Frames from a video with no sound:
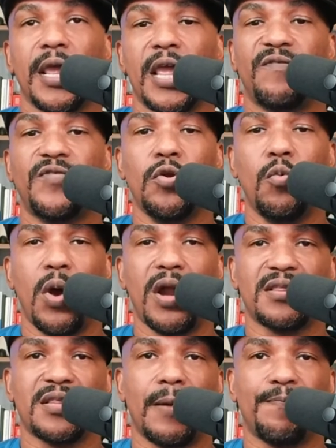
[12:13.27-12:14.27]
If you
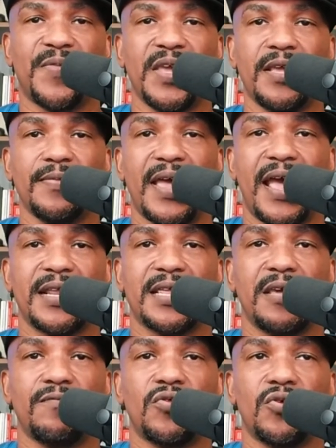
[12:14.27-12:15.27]
want something that
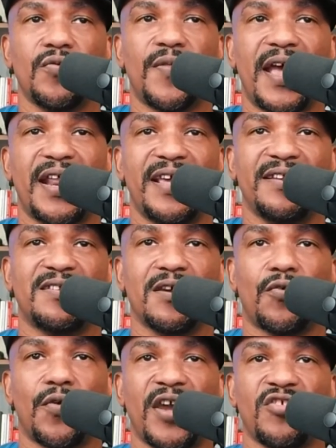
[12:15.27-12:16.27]
gives you that
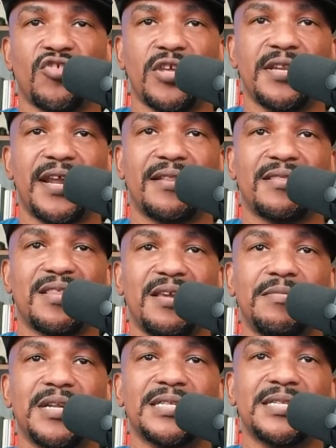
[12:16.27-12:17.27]
integration, that
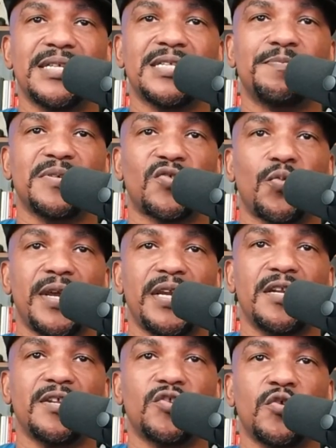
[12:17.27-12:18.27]
seamlessness
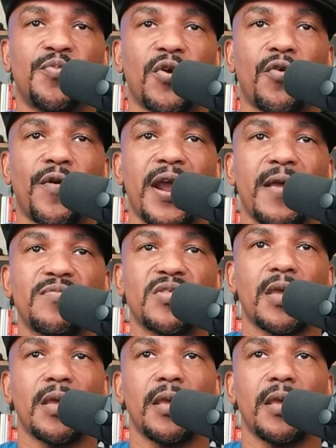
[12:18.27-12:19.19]
between the two programs,